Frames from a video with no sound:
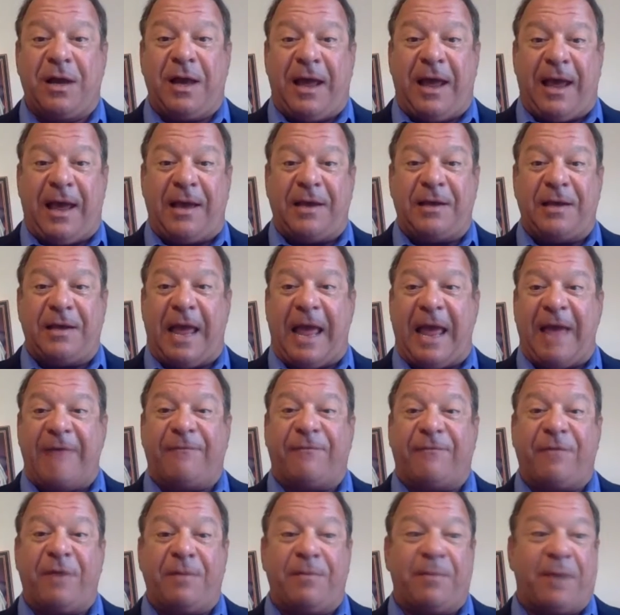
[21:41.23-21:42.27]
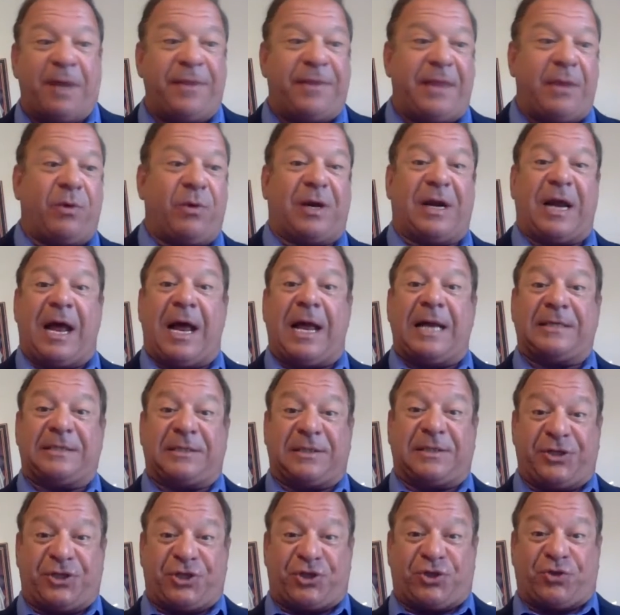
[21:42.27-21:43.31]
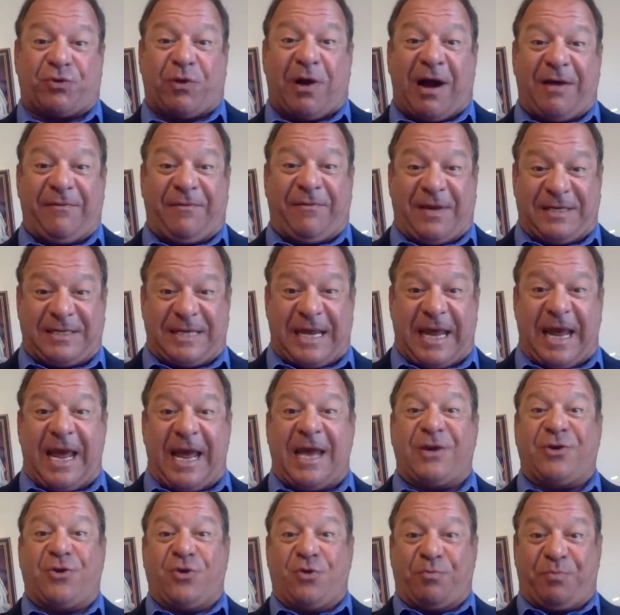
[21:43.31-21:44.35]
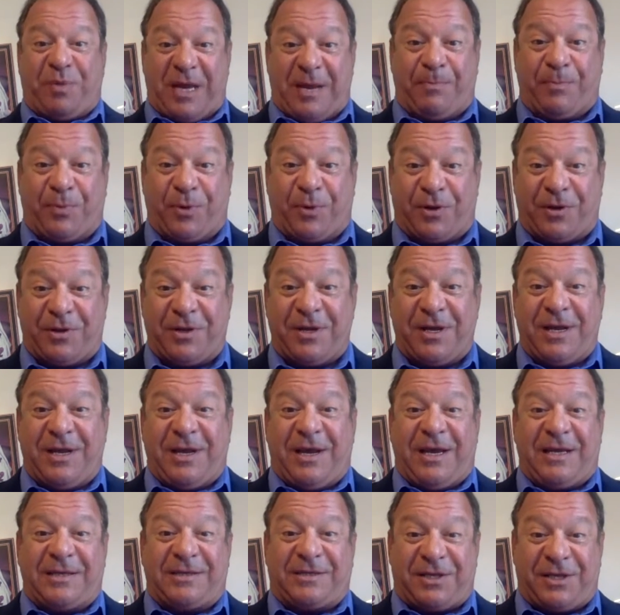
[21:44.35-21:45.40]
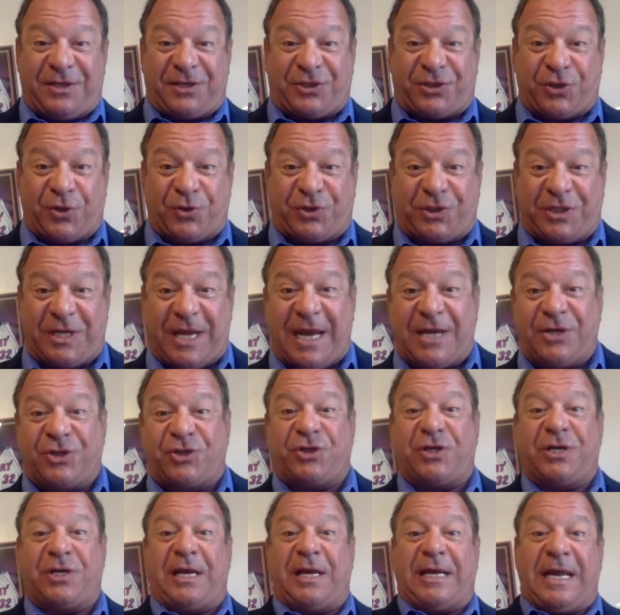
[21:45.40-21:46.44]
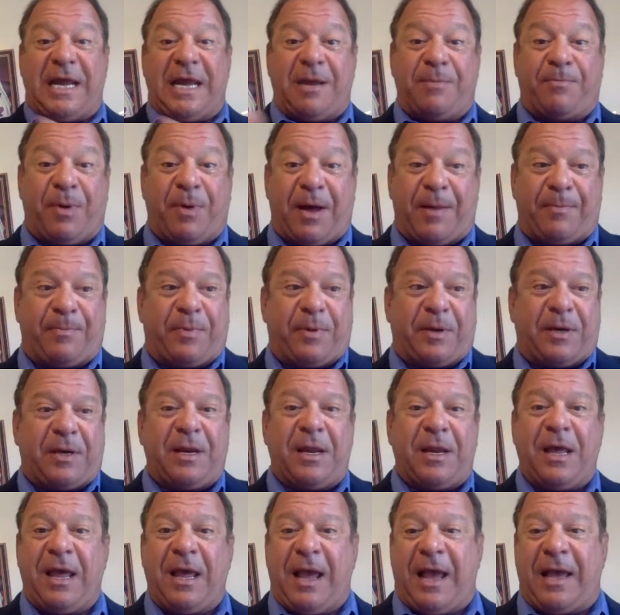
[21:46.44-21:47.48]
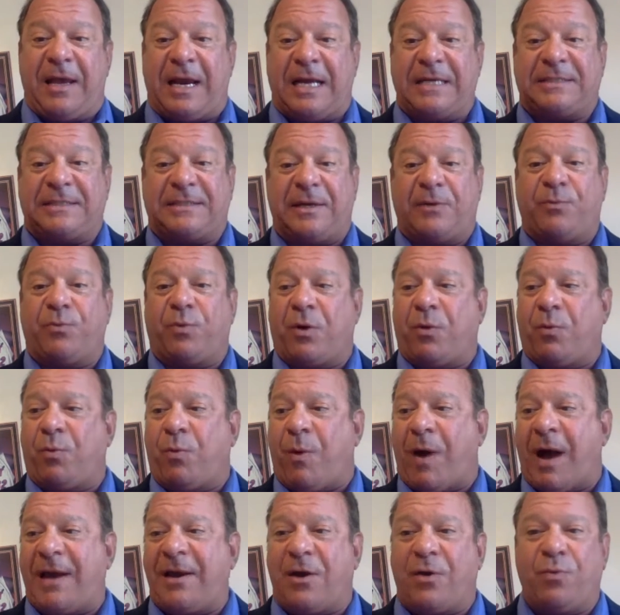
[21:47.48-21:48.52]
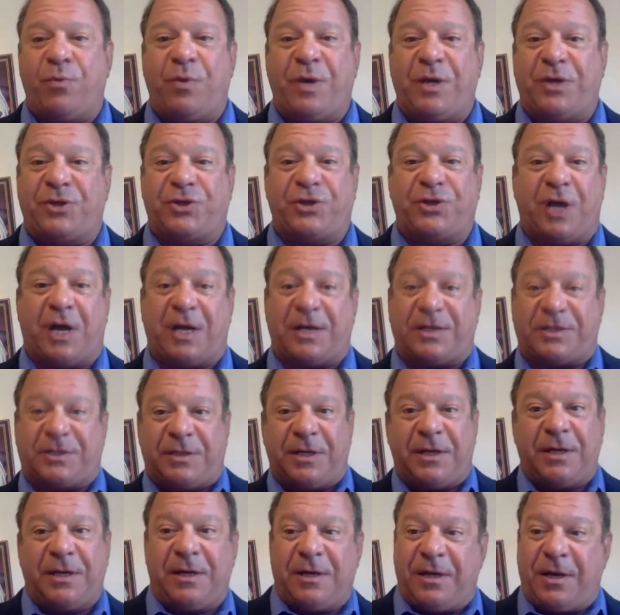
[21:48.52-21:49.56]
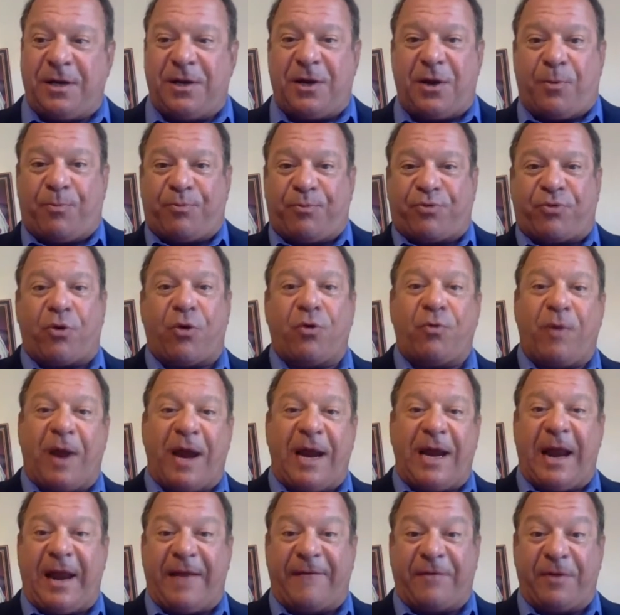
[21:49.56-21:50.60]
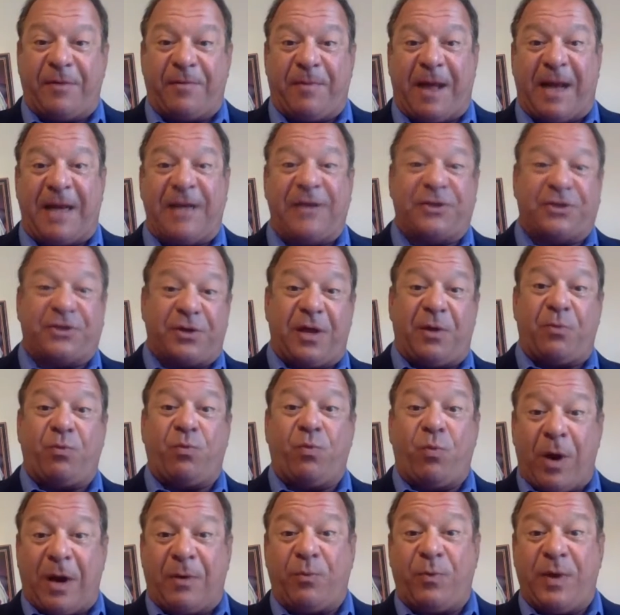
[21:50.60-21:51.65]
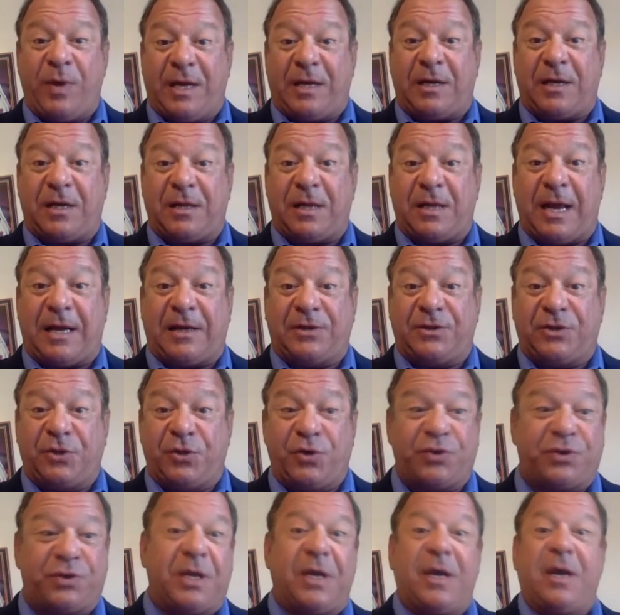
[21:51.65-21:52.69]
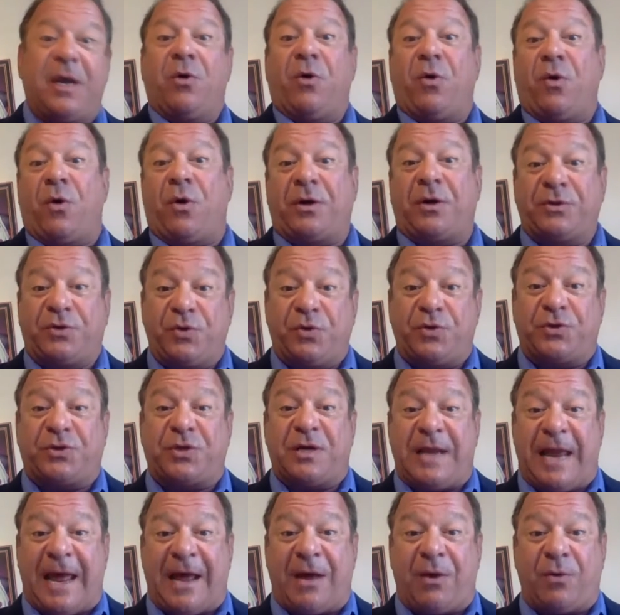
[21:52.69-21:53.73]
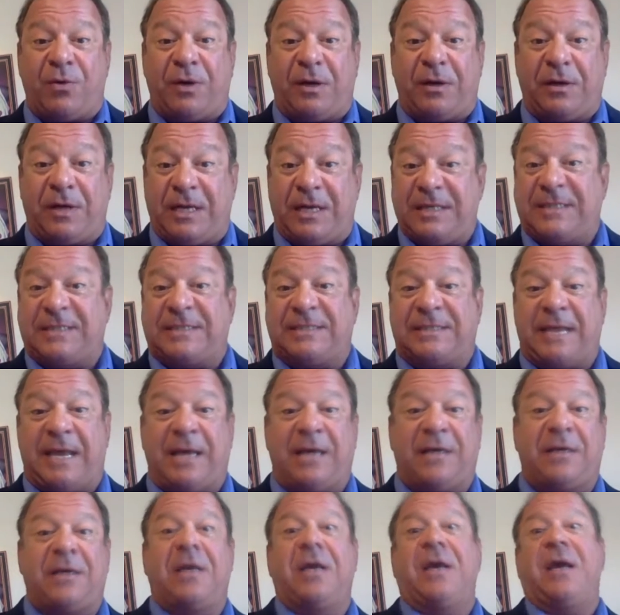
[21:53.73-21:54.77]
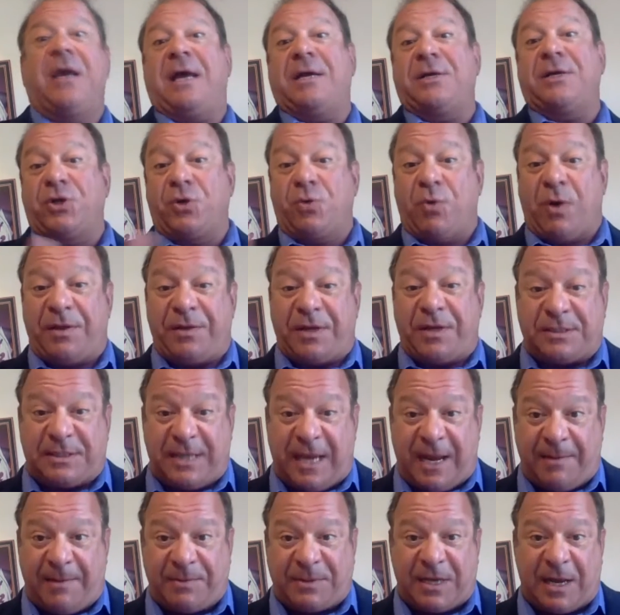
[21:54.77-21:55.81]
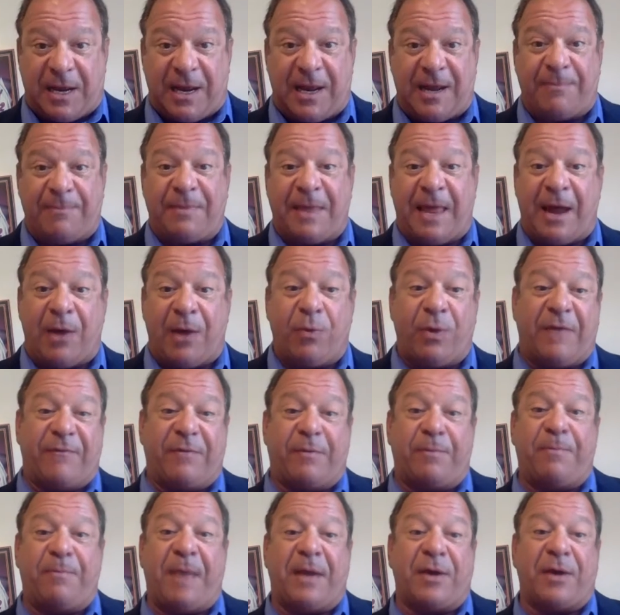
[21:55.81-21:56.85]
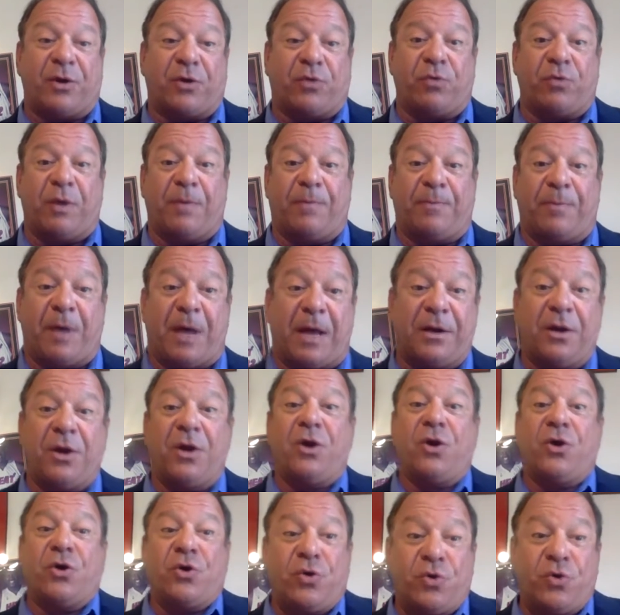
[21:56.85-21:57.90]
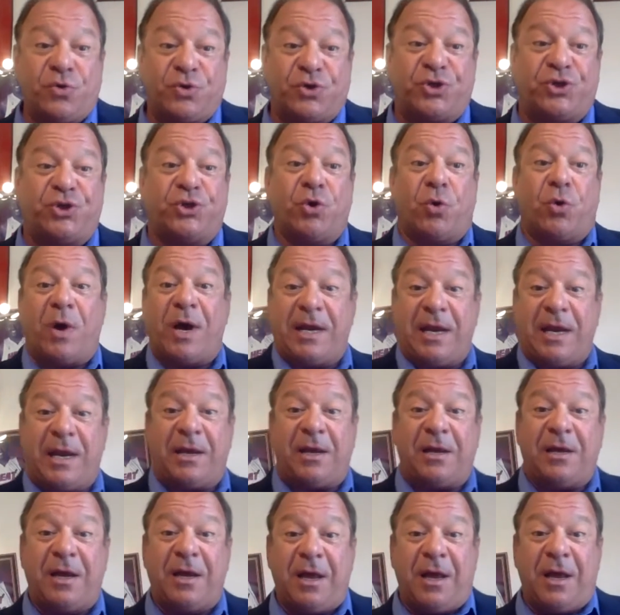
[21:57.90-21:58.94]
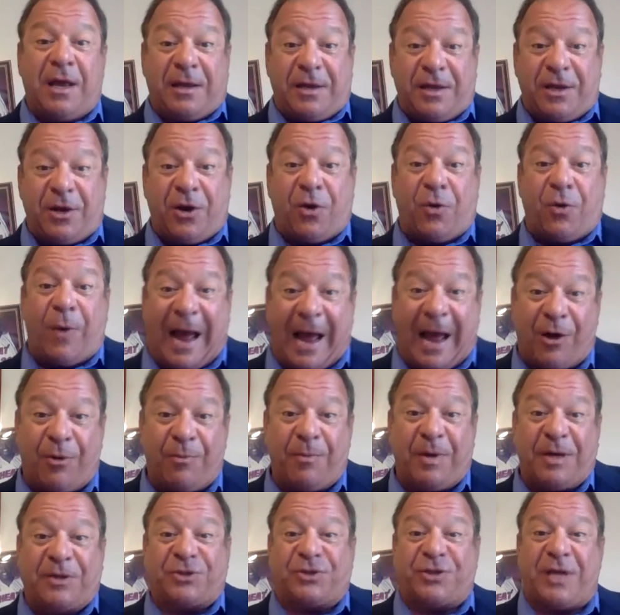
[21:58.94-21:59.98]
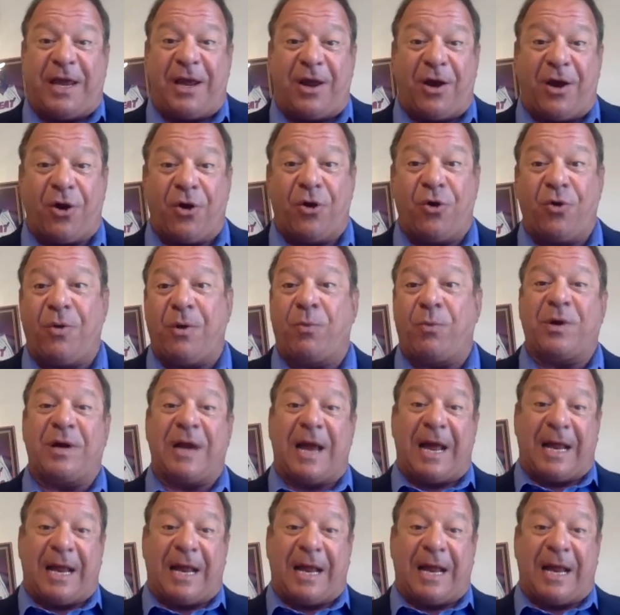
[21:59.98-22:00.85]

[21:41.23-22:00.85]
And every month they were constantly striving to add new people into the association and keep up. And I said, well, why don't we just, prorate everybody so that when we collect dues, all dues are now in sync and due on the same time. Now we have a better grip on who's joining, how much they owe, and we're not